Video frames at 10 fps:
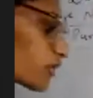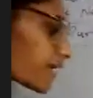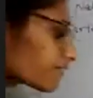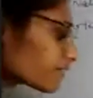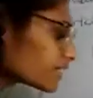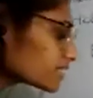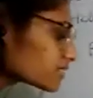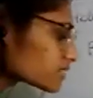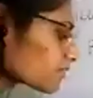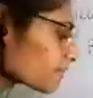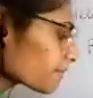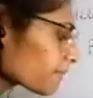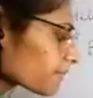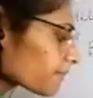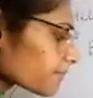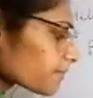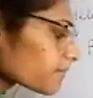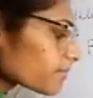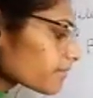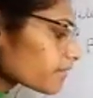give us
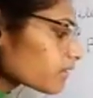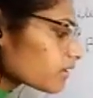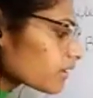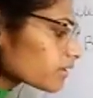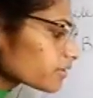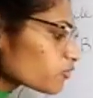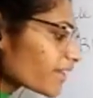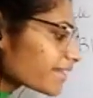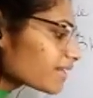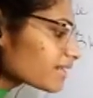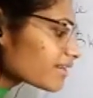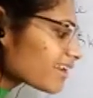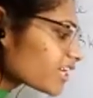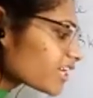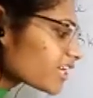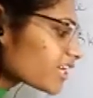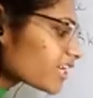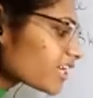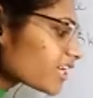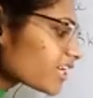numerical
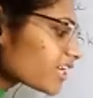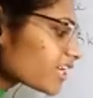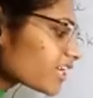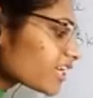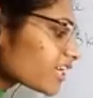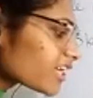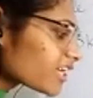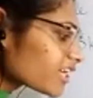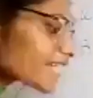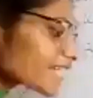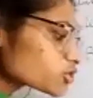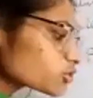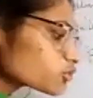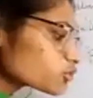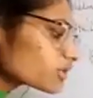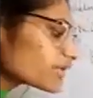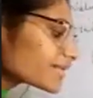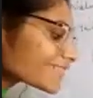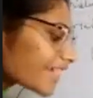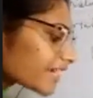relation, that is E equals to h
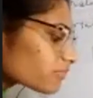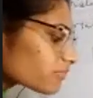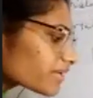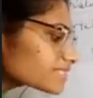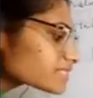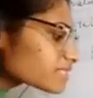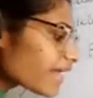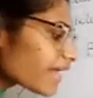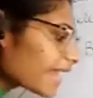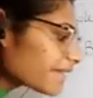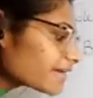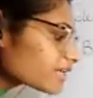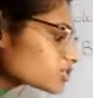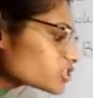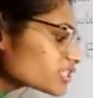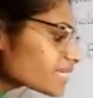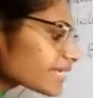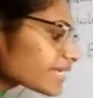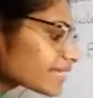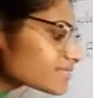nu. That means
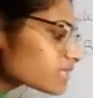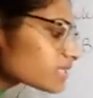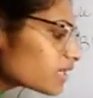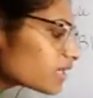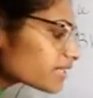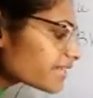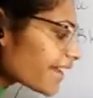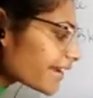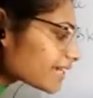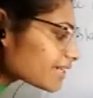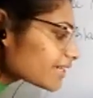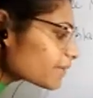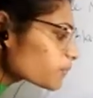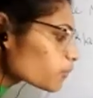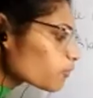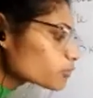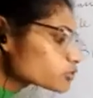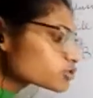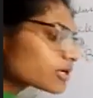energy is directly proportional to